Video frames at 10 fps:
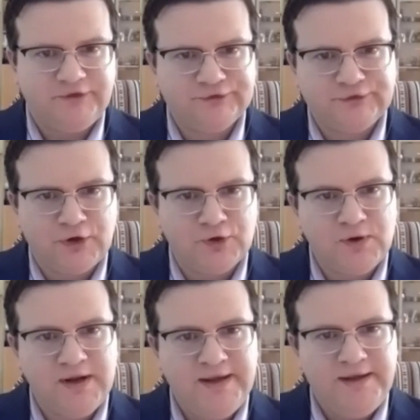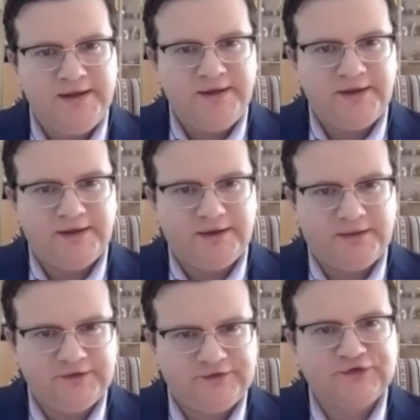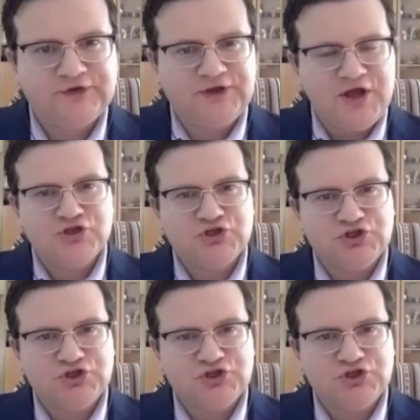So this is again